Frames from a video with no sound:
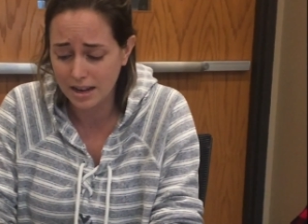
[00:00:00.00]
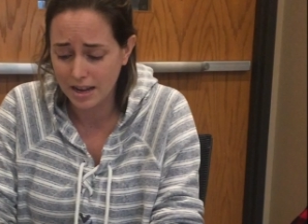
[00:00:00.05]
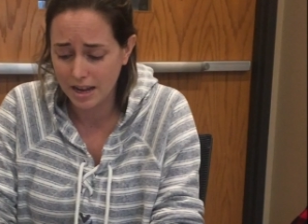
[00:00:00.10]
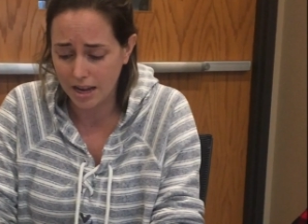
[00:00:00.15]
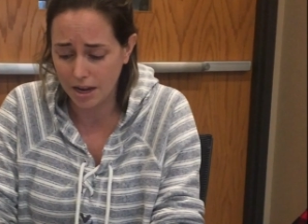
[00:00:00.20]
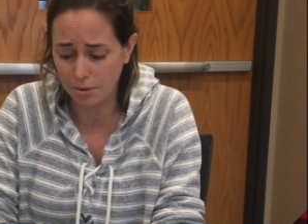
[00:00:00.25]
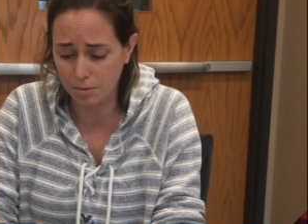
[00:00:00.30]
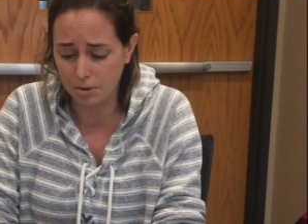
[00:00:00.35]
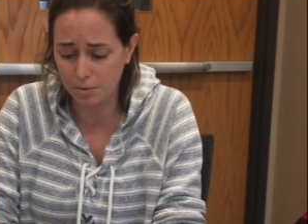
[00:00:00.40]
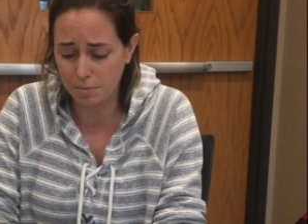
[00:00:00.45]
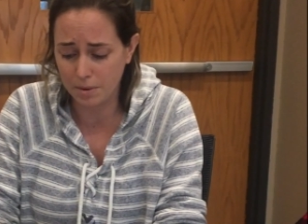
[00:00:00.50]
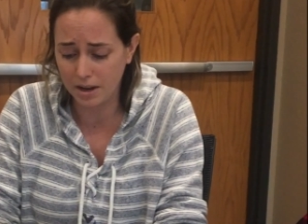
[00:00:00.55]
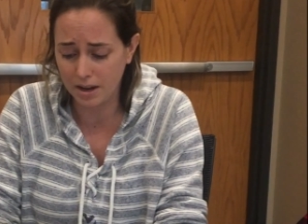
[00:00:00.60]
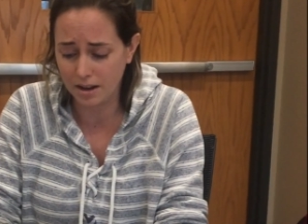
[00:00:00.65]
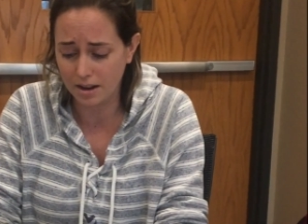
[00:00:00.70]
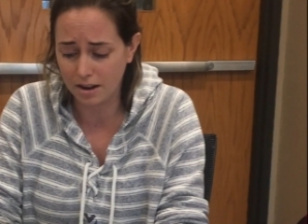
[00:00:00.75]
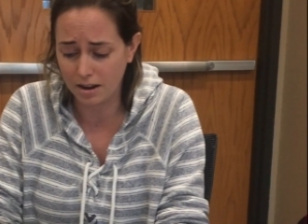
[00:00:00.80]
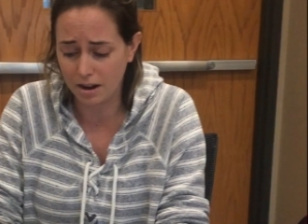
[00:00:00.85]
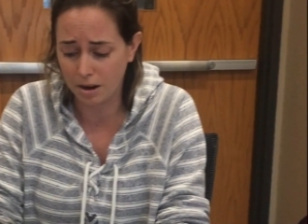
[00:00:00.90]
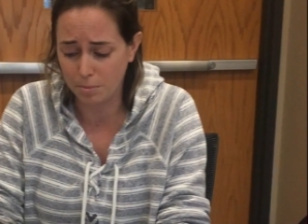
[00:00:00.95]
it would
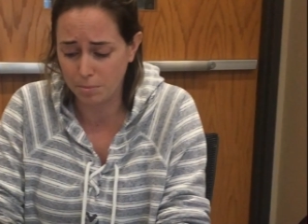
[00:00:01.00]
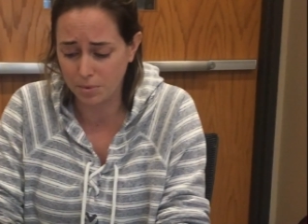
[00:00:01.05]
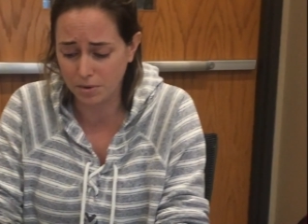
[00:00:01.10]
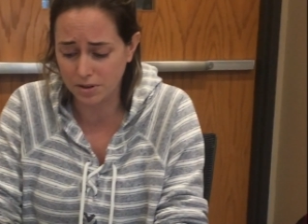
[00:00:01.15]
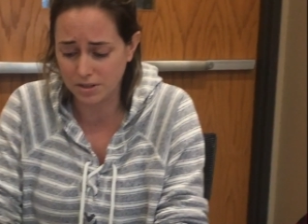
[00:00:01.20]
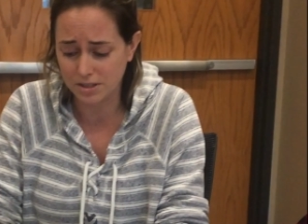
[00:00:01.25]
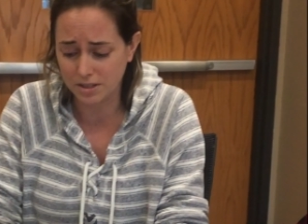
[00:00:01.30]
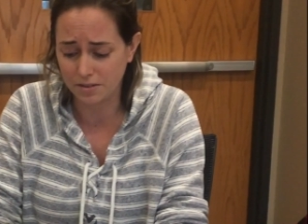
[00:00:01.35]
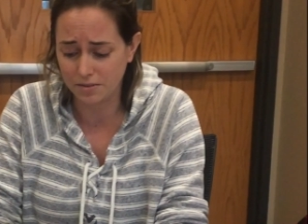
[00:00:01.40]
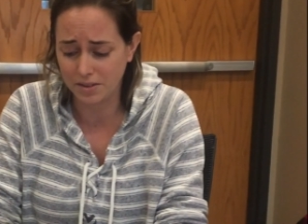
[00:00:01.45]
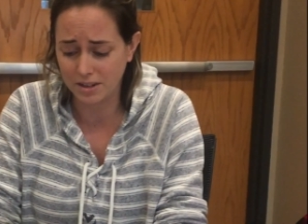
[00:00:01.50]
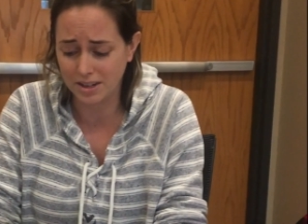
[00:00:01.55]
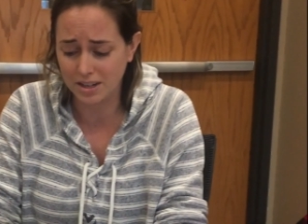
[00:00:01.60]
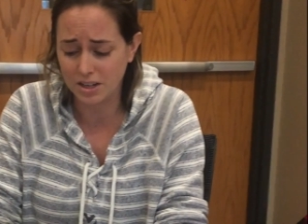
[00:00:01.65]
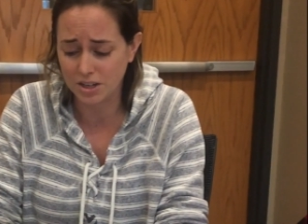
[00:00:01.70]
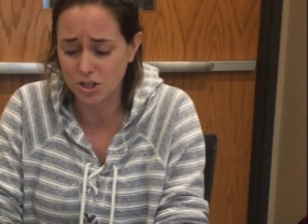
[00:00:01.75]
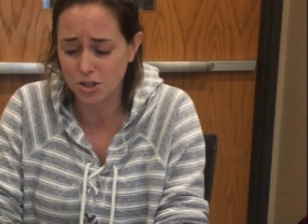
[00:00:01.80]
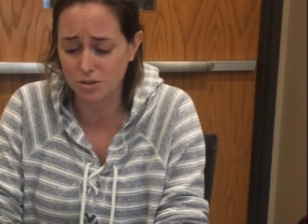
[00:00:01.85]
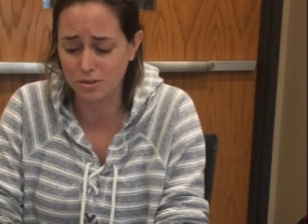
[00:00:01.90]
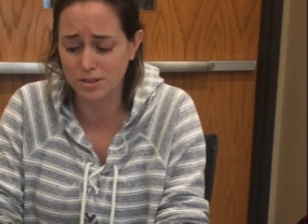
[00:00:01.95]
be upwards of an
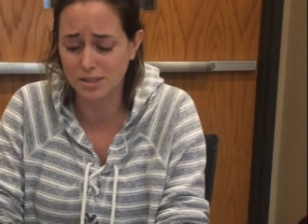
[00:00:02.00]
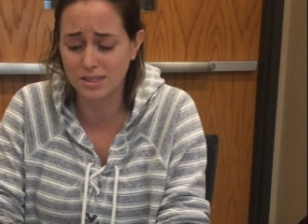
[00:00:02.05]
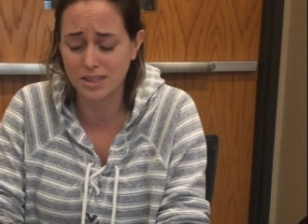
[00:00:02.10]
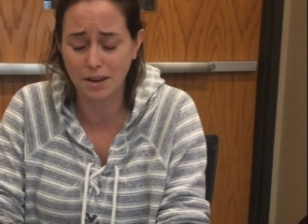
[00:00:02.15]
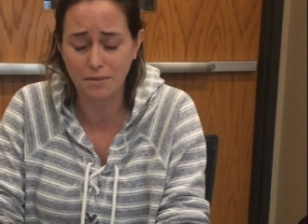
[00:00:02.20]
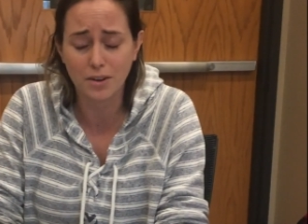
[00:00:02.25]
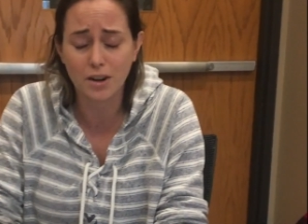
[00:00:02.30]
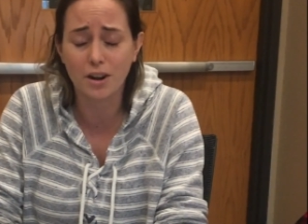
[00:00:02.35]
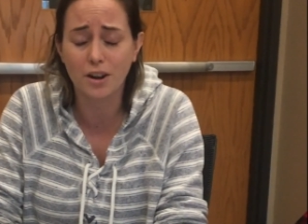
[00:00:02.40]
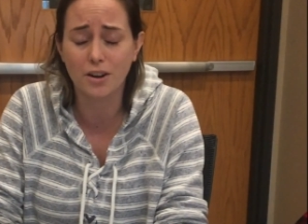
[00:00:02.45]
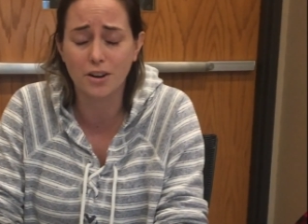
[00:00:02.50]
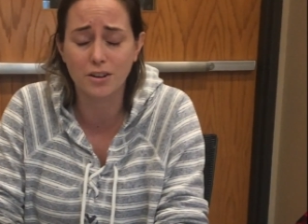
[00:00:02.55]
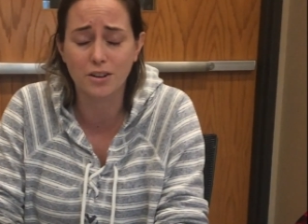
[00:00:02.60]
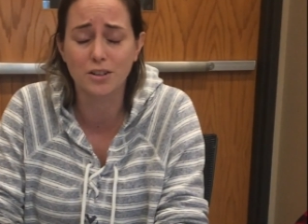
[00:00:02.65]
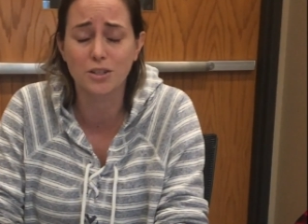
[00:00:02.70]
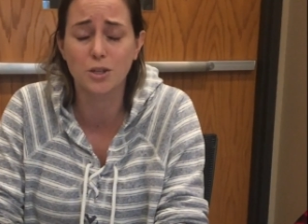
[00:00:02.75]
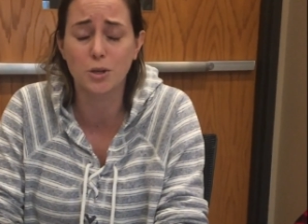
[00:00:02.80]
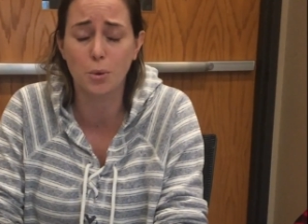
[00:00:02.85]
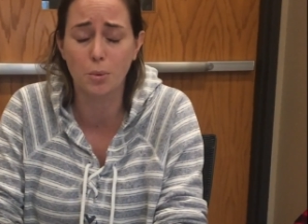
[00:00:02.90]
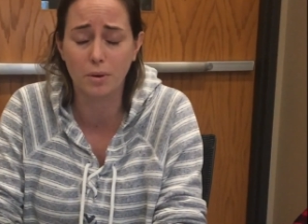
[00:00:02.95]
additional
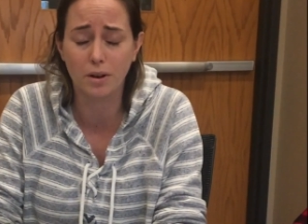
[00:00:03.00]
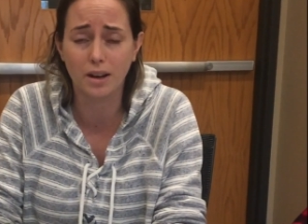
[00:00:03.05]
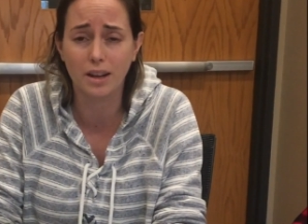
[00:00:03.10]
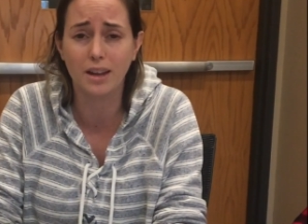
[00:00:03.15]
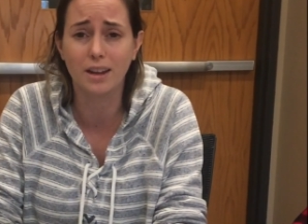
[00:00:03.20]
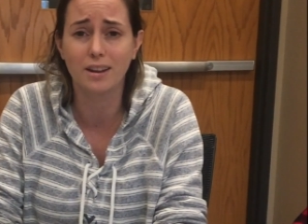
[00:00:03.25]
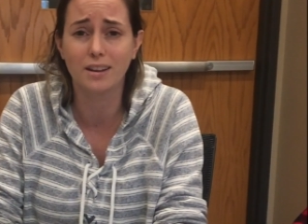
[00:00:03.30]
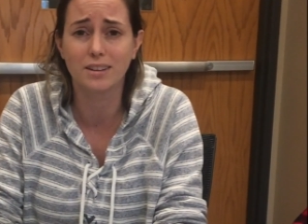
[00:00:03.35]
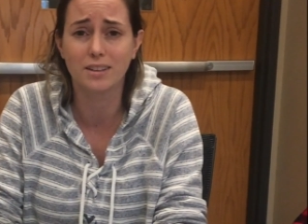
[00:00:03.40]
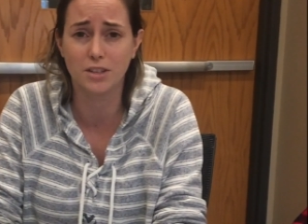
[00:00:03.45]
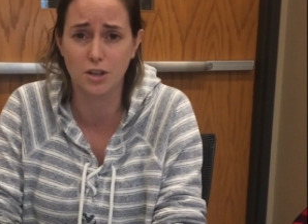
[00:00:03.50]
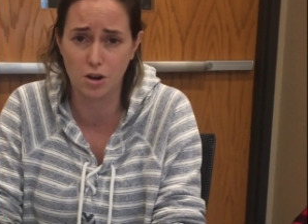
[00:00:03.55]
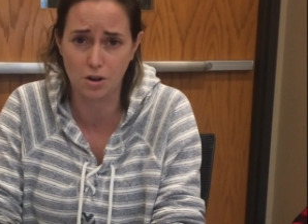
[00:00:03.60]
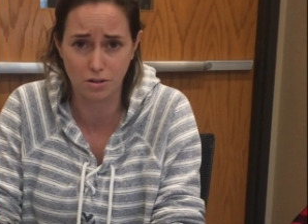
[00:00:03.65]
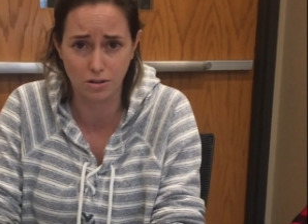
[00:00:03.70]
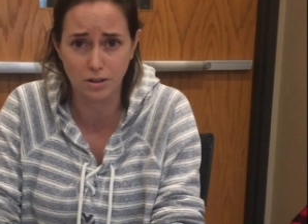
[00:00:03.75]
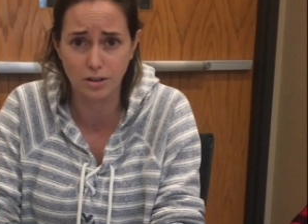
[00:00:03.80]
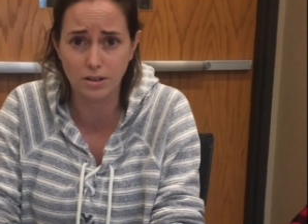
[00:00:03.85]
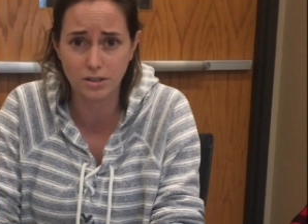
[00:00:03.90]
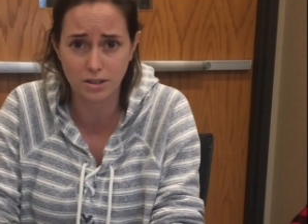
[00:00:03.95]

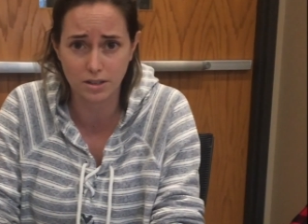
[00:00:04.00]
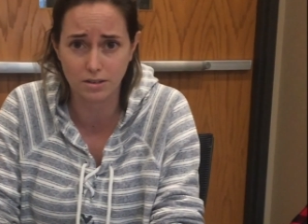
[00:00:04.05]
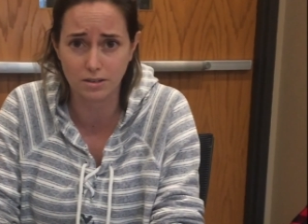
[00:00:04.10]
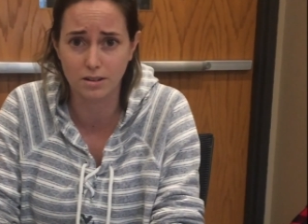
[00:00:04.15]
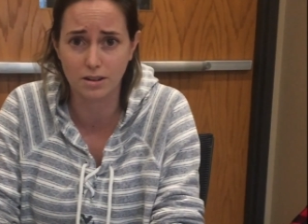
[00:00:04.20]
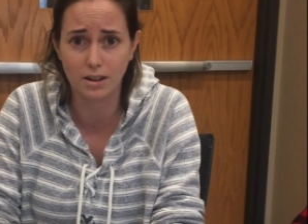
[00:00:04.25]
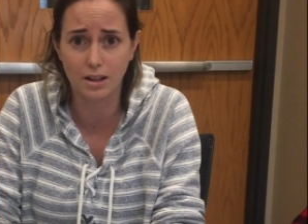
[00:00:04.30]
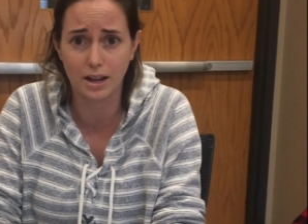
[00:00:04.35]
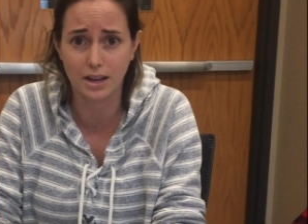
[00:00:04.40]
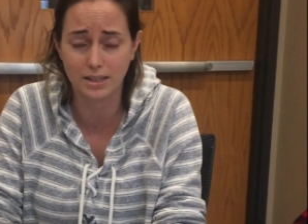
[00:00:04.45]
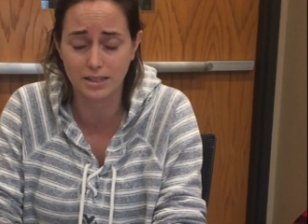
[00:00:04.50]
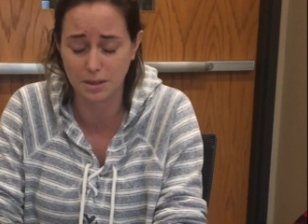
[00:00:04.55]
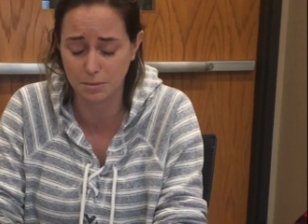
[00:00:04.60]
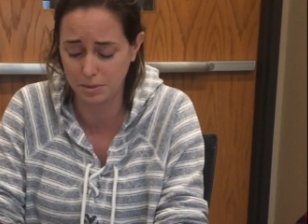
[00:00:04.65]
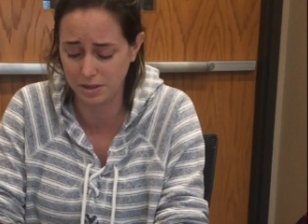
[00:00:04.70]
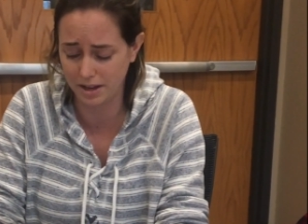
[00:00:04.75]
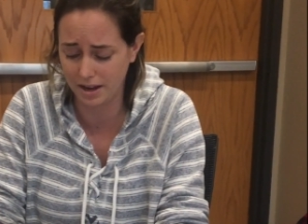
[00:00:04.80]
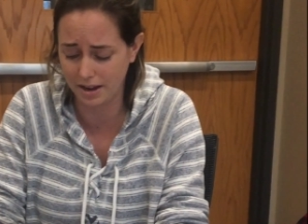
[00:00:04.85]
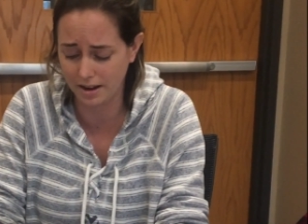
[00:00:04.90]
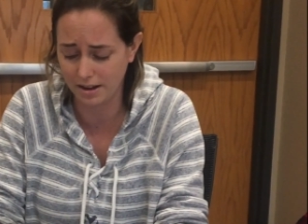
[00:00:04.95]
$720 under the classic
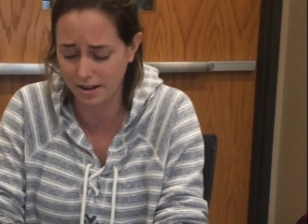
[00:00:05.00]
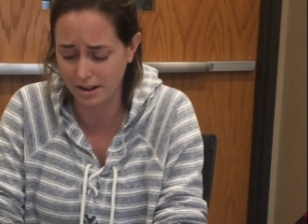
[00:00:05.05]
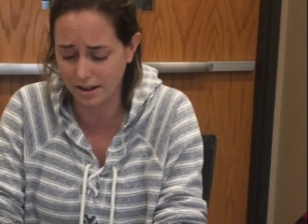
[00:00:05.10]
plan